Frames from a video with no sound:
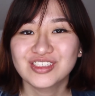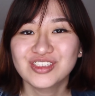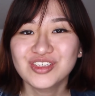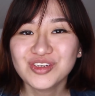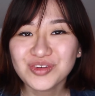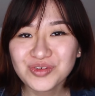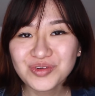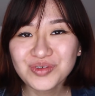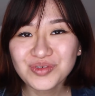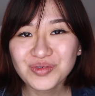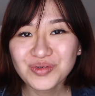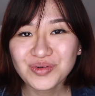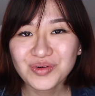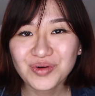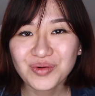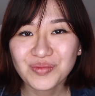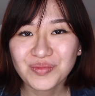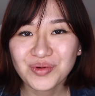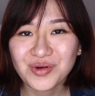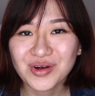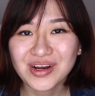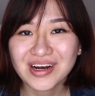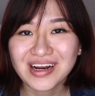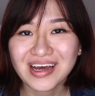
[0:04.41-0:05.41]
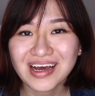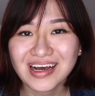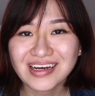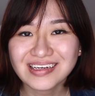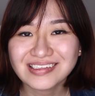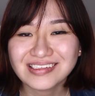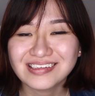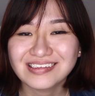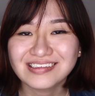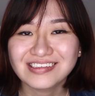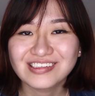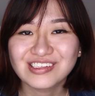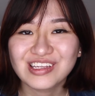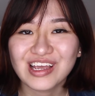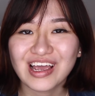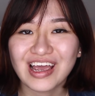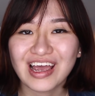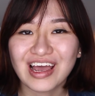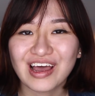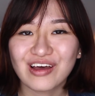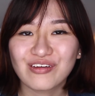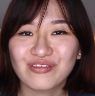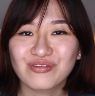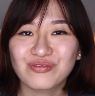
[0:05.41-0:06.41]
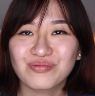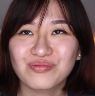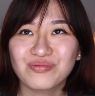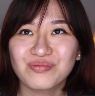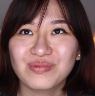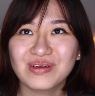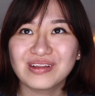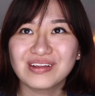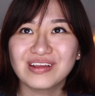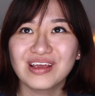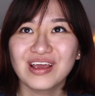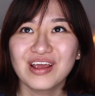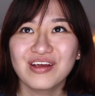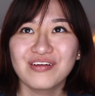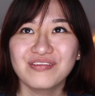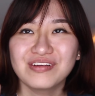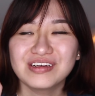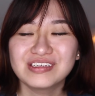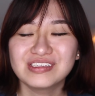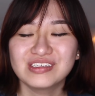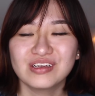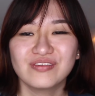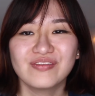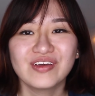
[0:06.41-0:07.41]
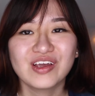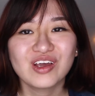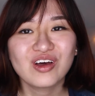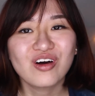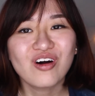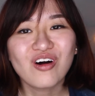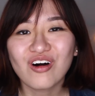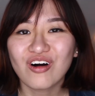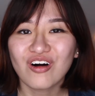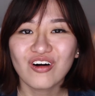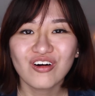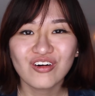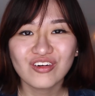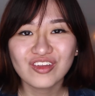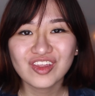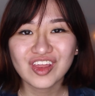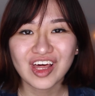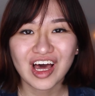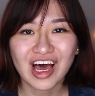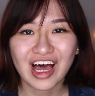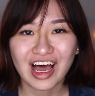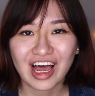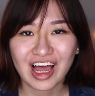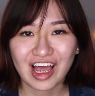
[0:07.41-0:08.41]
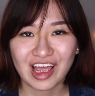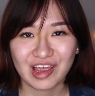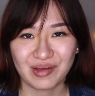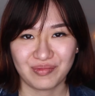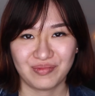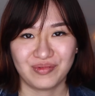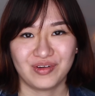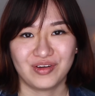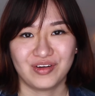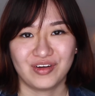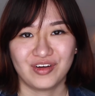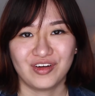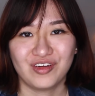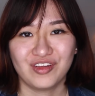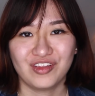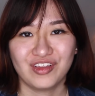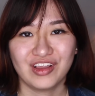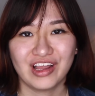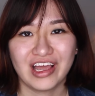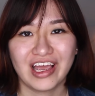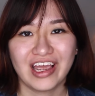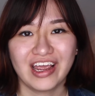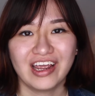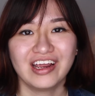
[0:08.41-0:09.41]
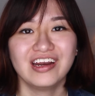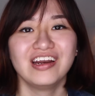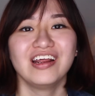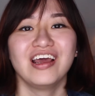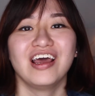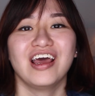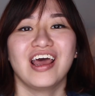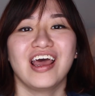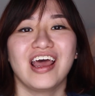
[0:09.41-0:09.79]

two products that have been receiving all the hype online,